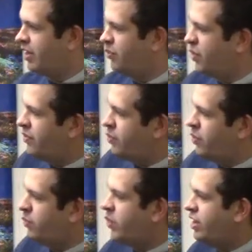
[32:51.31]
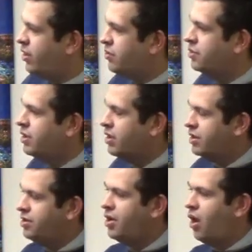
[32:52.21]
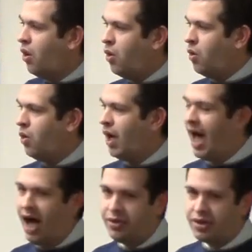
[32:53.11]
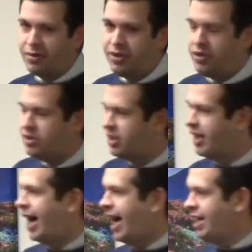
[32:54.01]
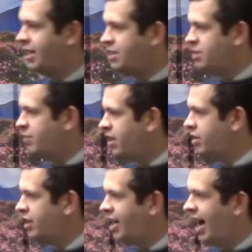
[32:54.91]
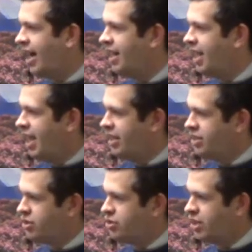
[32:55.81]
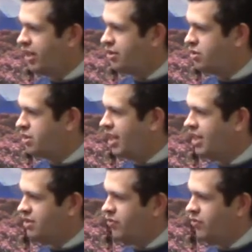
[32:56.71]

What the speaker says: and even when we don't know how to commune to God and speak to God and to search out those things,